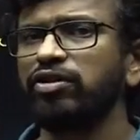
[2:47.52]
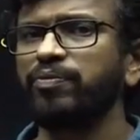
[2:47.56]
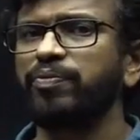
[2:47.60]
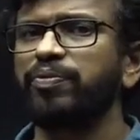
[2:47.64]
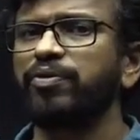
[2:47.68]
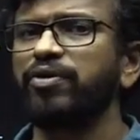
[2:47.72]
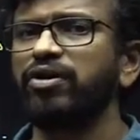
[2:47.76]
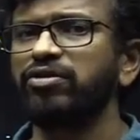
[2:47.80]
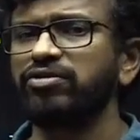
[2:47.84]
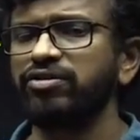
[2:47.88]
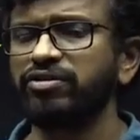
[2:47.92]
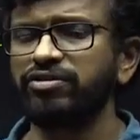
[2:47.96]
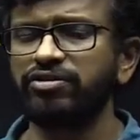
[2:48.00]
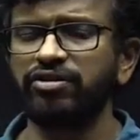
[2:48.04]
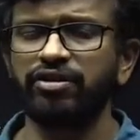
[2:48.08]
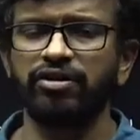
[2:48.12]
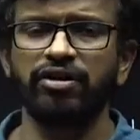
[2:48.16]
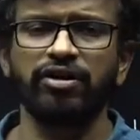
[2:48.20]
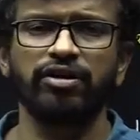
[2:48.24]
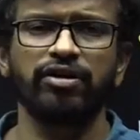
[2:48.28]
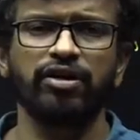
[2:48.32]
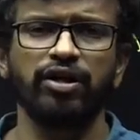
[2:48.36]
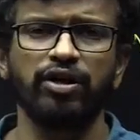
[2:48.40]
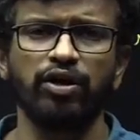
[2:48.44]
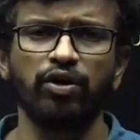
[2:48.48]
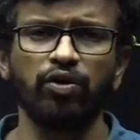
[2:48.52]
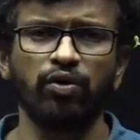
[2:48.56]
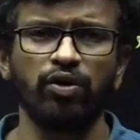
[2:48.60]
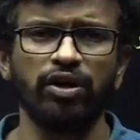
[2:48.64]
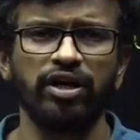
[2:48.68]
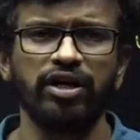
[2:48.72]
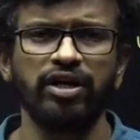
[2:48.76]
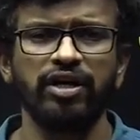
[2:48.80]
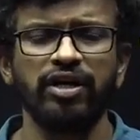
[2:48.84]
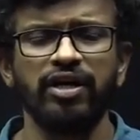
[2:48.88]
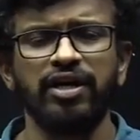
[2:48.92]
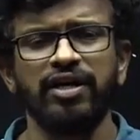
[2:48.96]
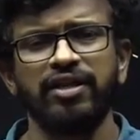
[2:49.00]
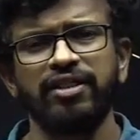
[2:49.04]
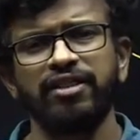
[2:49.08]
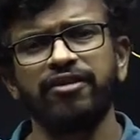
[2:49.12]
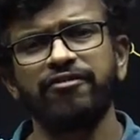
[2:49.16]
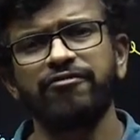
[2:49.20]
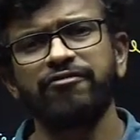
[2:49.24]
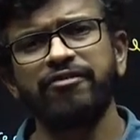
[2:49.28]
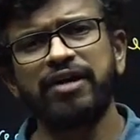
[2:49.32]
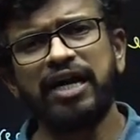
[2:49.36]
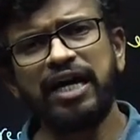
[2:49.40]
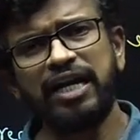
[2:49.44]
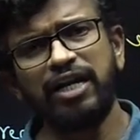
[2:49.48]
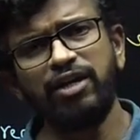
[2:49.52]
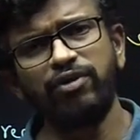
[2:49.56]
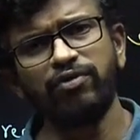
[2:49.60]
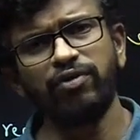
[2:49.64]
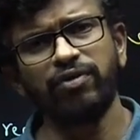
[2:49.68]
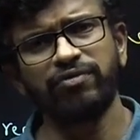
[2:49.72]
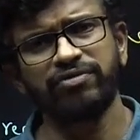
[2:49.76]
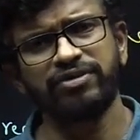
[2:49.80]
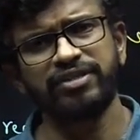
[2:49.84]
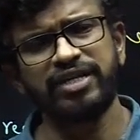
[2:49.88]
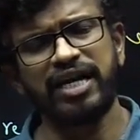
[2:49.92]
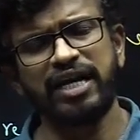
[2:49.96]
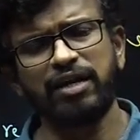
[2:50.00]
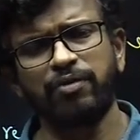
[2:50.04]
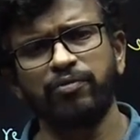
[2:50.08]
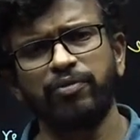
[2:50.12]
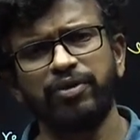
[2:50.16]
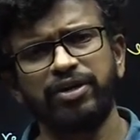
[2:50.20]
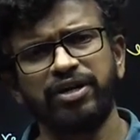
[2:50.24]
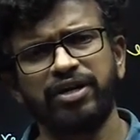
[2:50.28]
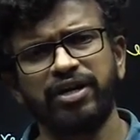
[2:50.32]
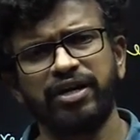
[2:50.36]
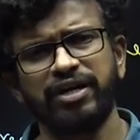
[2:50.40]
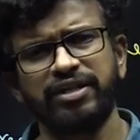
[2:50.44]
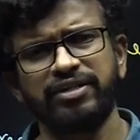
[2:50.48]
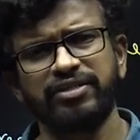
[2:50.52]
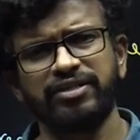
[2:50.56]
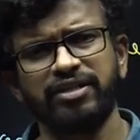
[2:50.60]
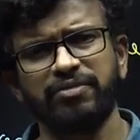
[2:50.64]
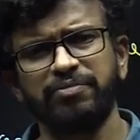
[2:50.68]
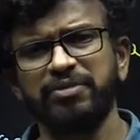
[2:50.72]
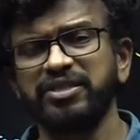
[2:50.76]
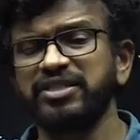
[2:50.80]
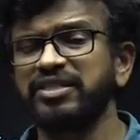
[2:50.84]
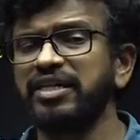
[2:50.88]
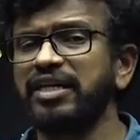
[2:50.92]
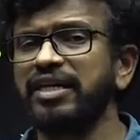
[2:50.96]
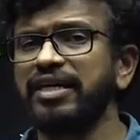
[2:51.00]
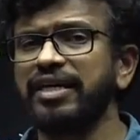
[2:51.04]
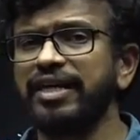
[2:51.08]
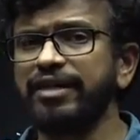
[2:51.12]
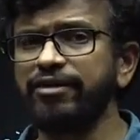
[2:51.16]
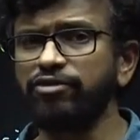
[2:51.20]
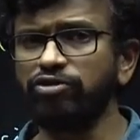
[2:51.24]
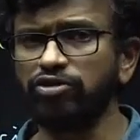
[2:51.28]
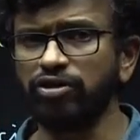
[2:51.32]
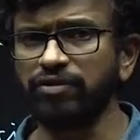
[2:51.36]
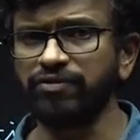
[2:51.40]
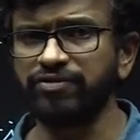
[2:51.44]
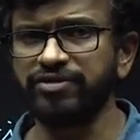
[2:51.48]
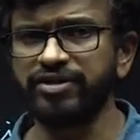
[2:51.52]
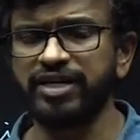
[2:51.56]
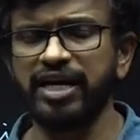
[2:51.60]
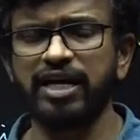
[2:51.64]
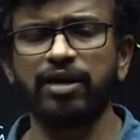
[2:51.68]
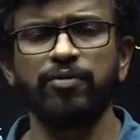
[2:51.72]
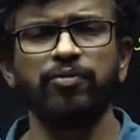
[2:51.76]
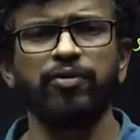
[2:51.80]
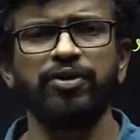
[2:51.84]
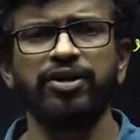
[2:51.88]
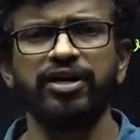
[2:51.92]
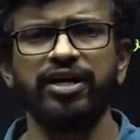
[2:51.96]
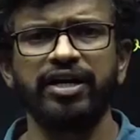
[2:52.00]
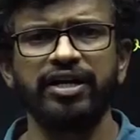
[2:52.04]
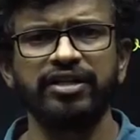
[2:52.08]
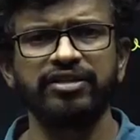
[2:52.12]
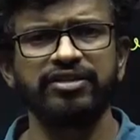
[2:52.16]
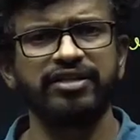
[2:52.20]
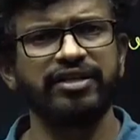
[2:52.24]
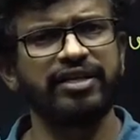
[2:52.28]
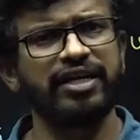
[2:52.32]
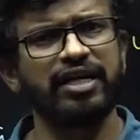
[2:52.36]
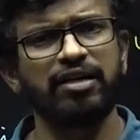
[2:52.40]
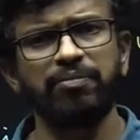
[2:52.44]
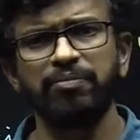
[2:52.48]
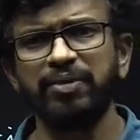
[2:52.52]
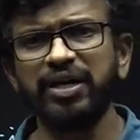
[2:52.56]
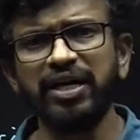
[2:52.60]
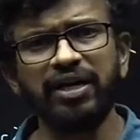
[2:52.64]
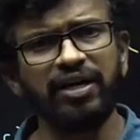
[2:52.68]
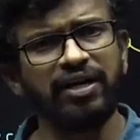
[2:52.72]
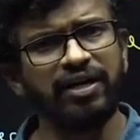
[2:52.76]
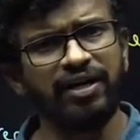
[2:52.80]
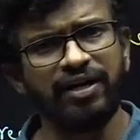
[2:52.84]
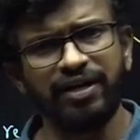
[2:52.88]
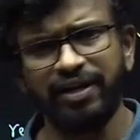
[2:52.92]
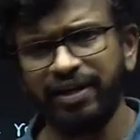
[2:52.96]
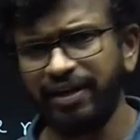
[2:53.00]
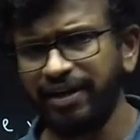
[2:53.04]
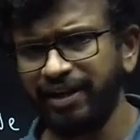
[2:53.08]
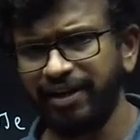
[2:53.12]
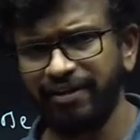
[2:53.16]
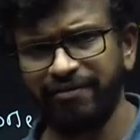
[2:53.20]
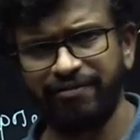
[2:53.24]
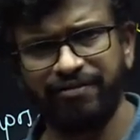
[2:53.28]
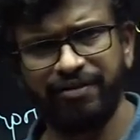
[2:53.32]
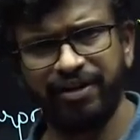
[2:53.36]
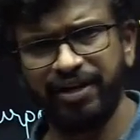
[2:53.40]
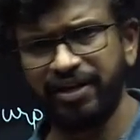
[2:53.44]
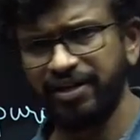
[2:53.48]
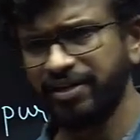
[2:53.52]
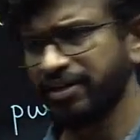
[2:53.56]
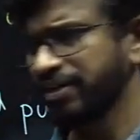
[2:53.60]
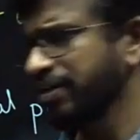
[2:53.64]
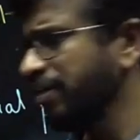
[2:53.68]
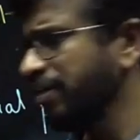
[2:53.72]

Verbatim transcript: the processor or controller, the value of stack pointer register, means the length of stack pointer register, can be different.